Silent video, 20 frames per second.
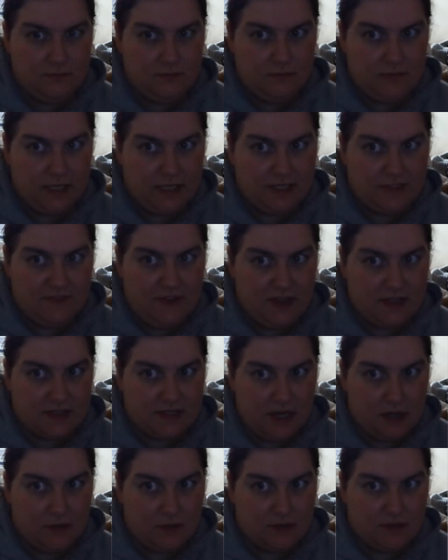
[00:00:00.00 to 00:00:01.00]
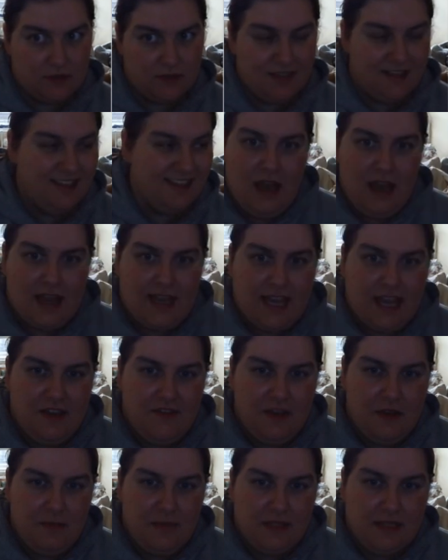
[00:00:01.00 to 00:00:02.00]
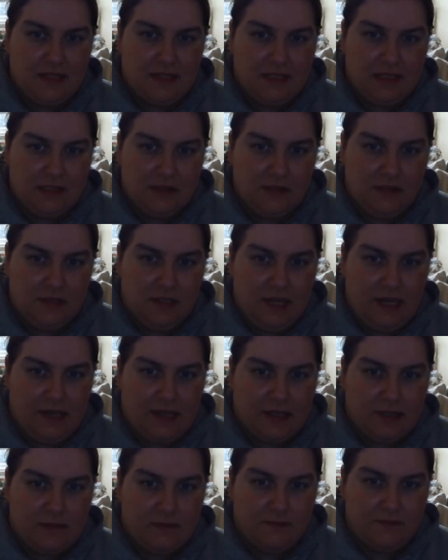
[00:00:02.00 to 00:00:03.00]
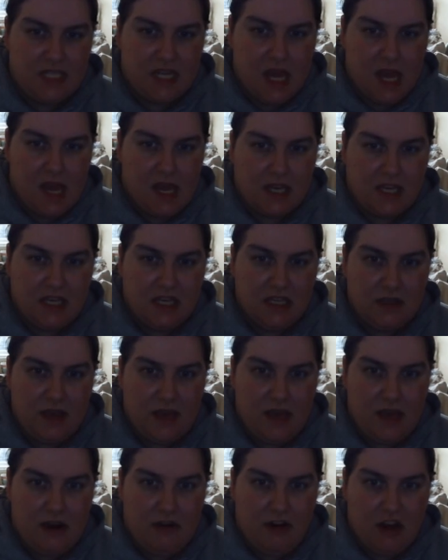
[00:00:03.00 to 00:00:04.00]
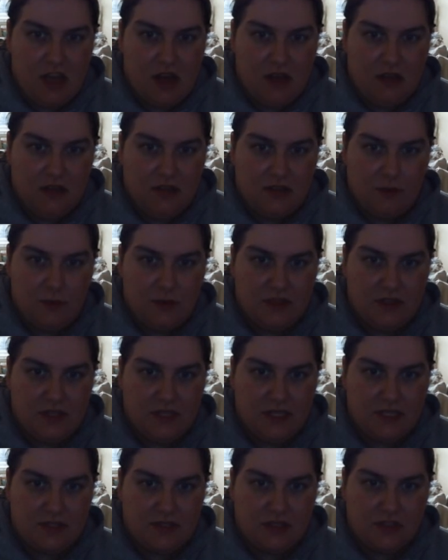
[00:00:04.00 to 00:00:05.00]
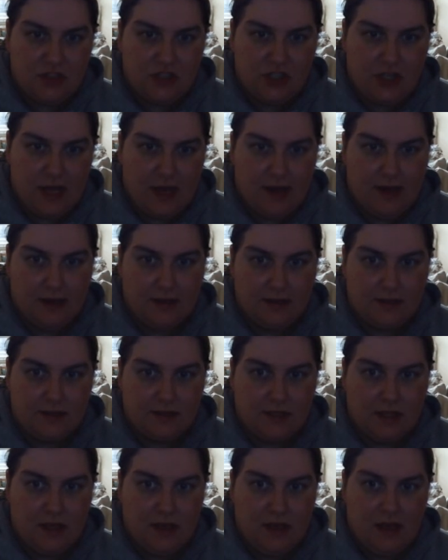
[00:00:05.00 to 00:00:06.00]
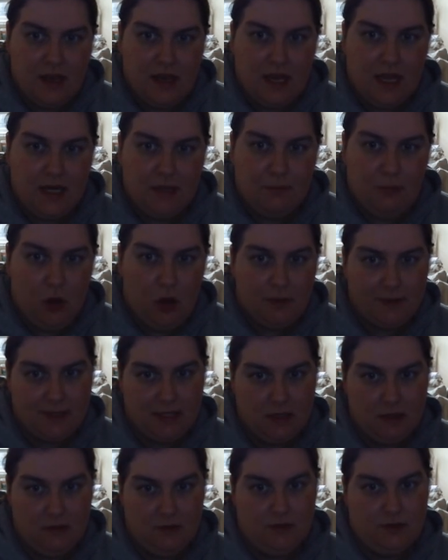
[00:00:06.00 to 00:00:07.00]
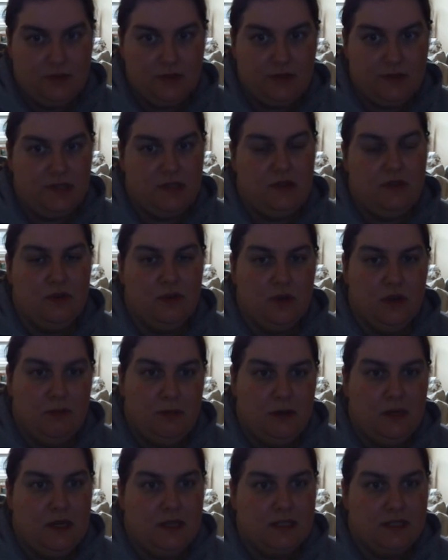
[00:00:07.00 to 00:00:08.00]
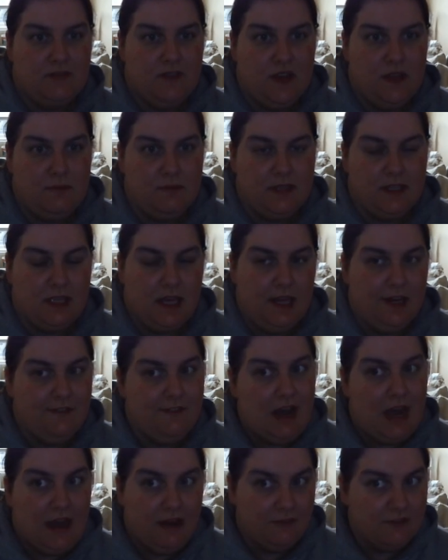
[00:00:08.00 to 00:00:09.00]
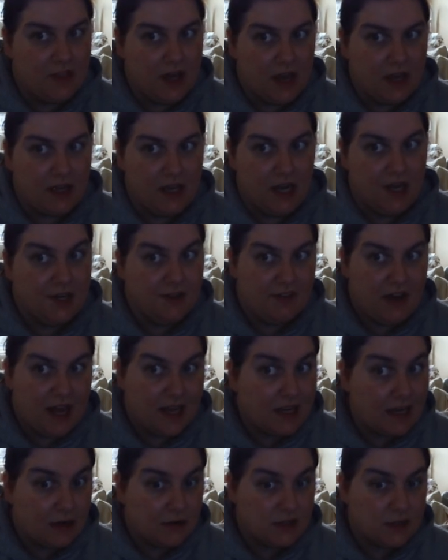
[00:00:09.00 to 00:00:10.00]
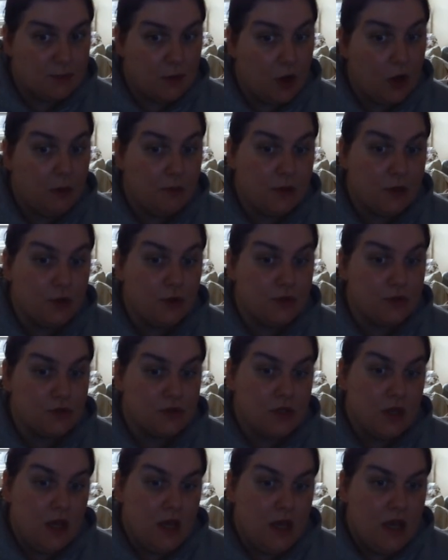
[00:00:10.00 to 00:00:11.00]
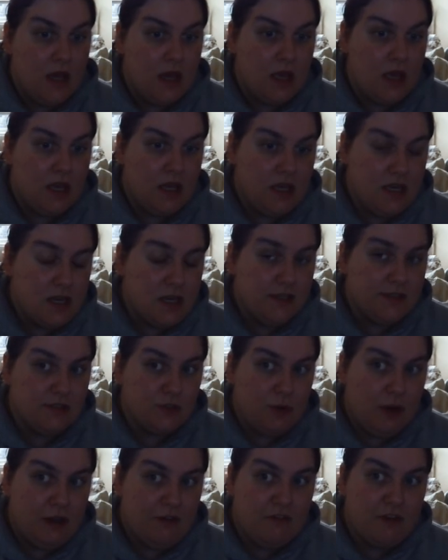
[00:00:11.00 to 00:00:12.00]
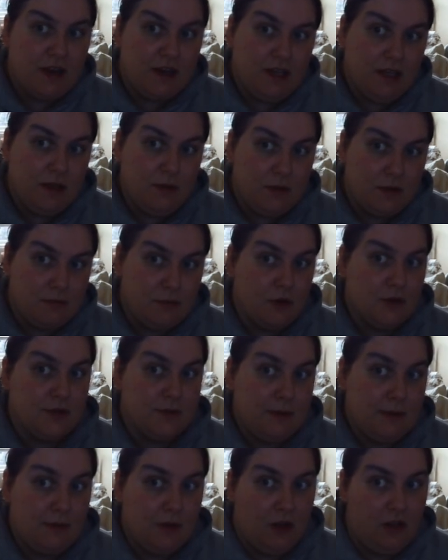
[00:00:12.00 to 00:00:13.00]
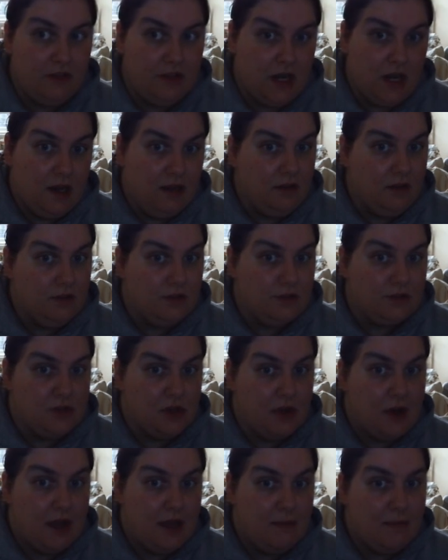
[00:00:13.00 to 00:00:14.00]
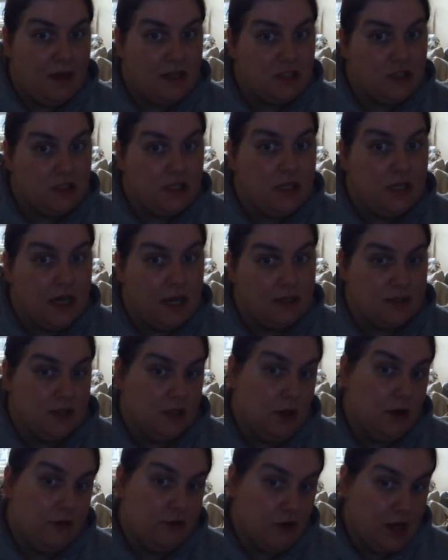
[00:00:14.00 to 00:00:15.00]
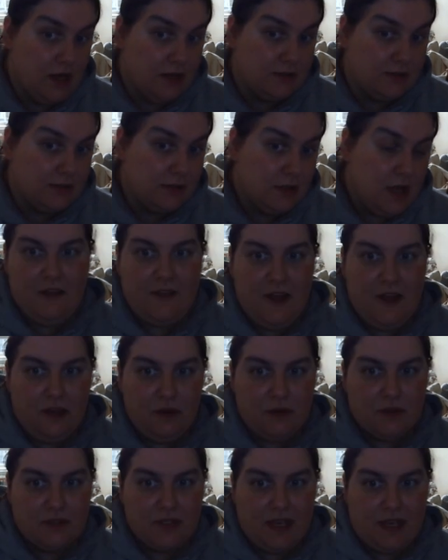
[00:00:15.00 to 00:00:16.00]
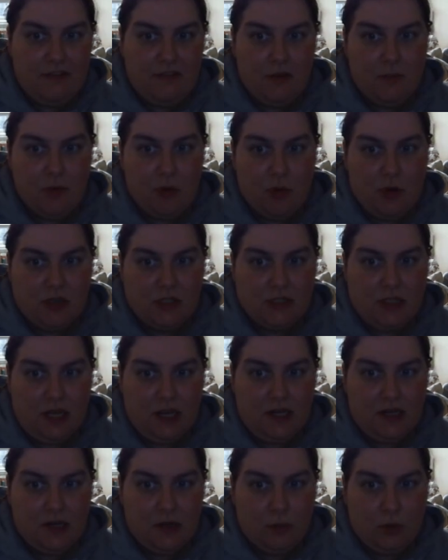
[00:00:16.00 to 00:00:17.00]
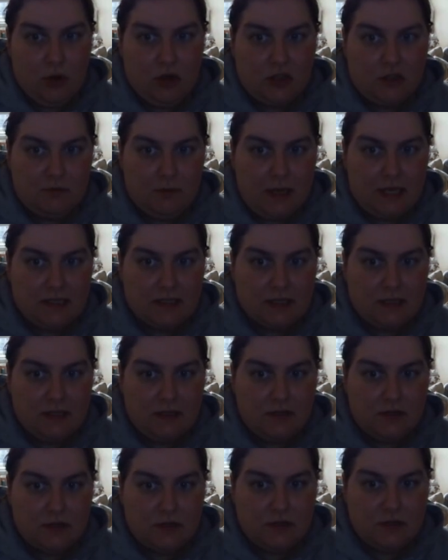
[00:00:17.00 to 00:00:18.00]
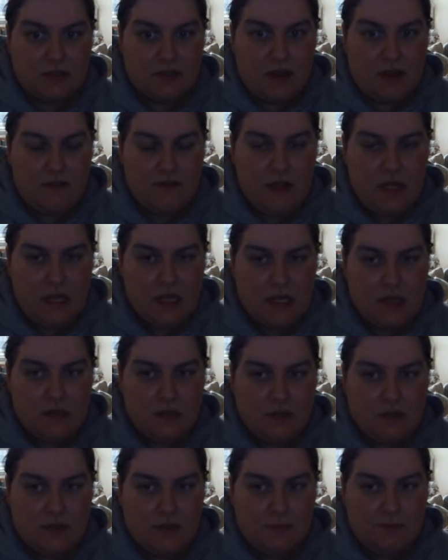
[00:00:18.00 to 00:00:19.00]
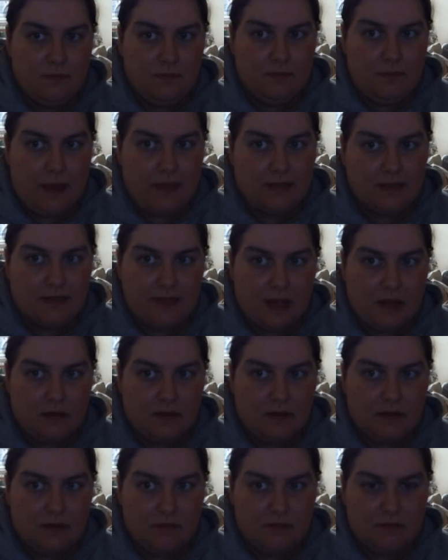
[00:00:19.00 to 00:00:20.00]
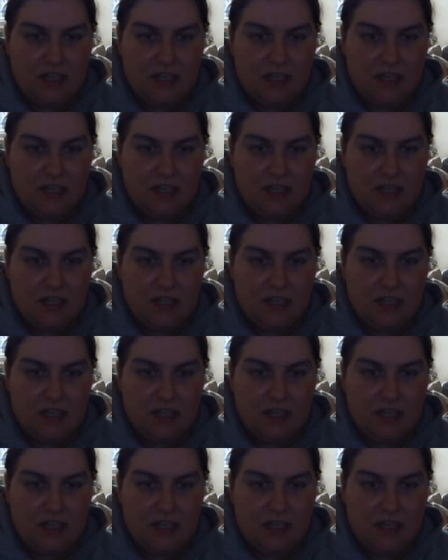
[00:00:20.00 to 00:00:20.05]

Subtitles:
That's Fang's house. I gave him this little like deck area with these chairs and a barbecue, just because I thought it'd be nice for him to kind of have that kind of hangout spot, because he is quite friendly with most people on the island, so I imagine he has a lot of friends. Then I also gave him a washing line and a wash basket, just because I feel like it just makes sense.